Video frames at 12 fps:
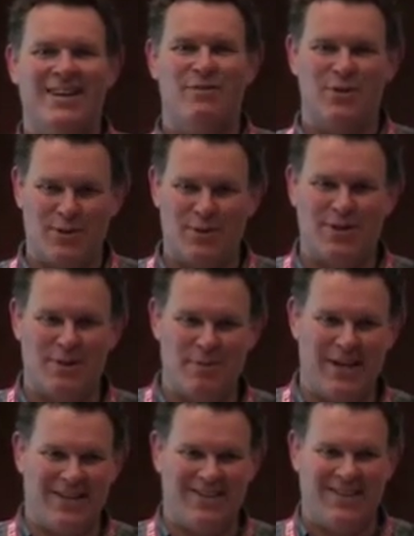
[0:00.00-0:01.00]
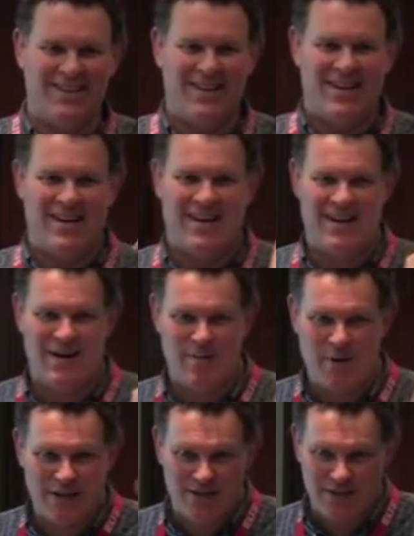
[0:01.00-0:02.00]
if you see what I mean.
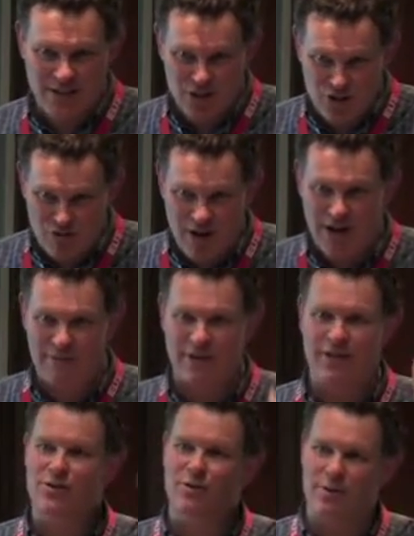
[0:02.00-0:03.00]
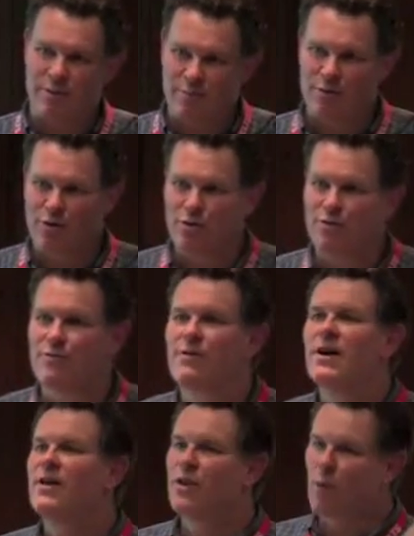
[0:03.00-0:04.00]
Because they're striving to
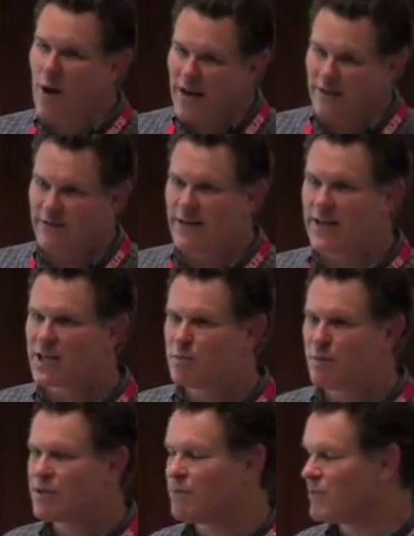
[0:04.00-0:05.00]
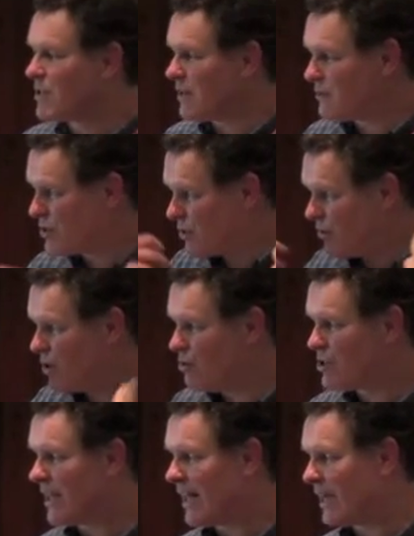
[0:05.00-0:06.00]
improve the way that they express themselves, so
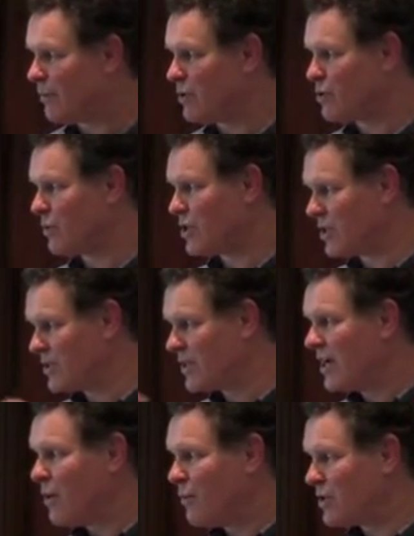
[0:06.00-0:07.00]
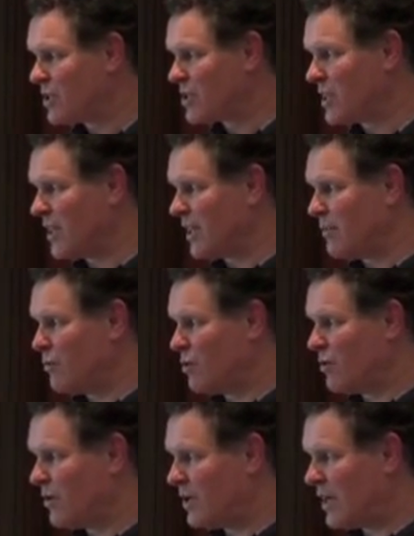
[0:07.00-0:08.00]
using language which is slightly
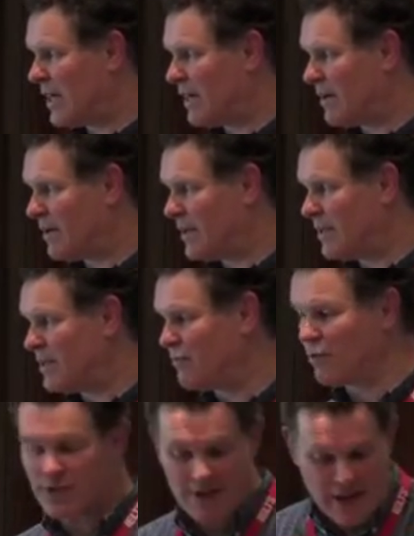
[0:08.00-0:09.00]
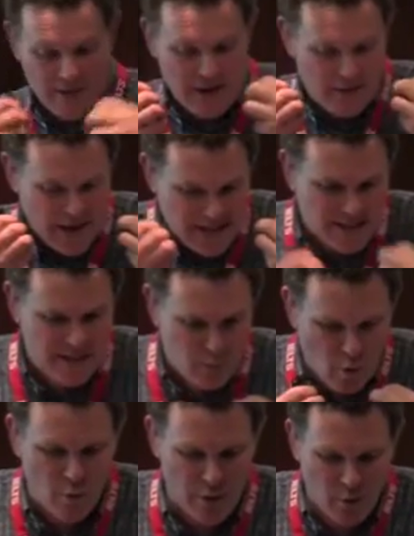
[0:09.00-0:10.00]
more different. And that
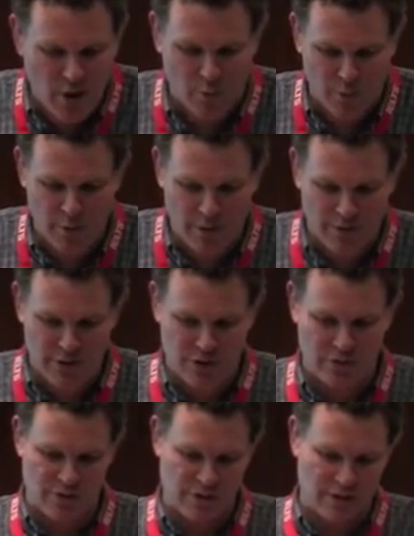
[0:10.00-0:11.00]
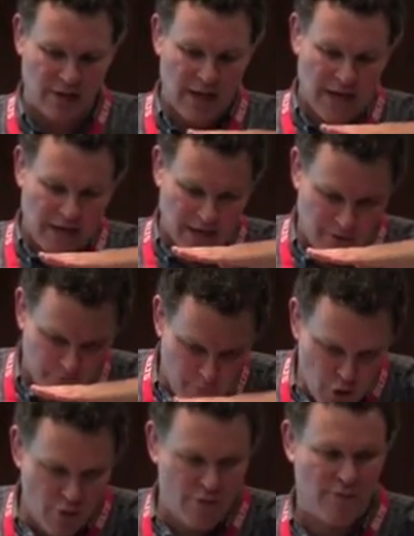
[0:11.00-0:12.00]
is what we want. We want the students to kind of
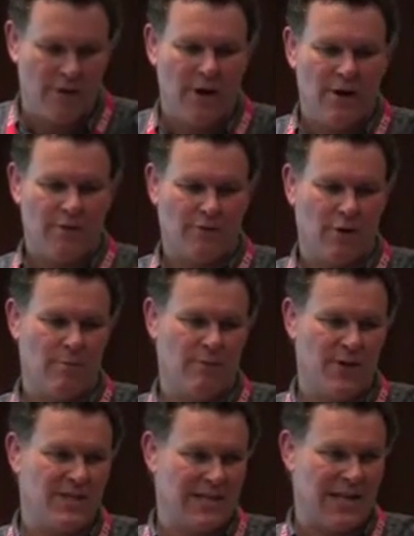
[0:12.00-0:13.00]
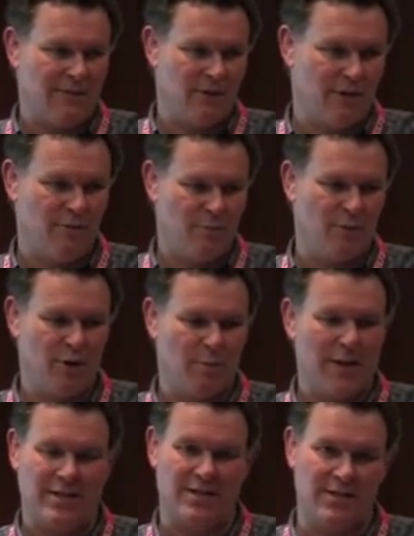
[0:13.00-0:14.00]
move from this level of
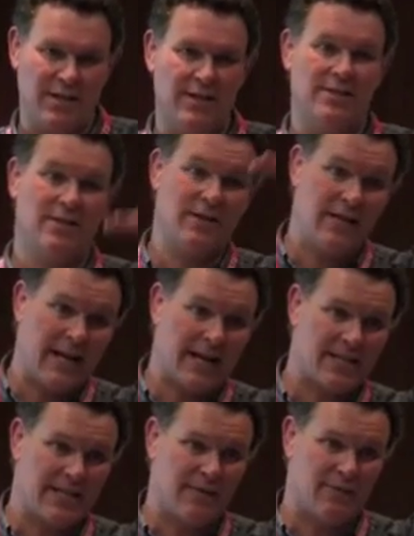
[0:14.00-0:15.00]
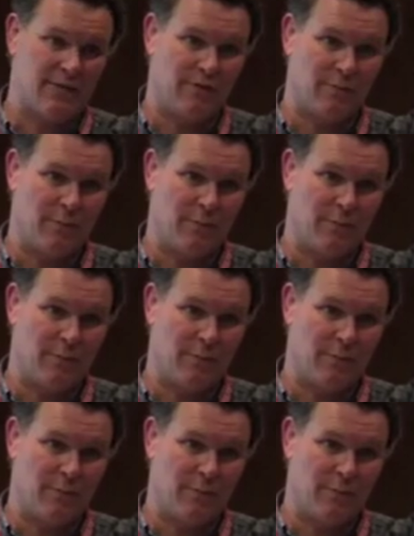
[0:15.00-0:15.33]
complexity to the next level of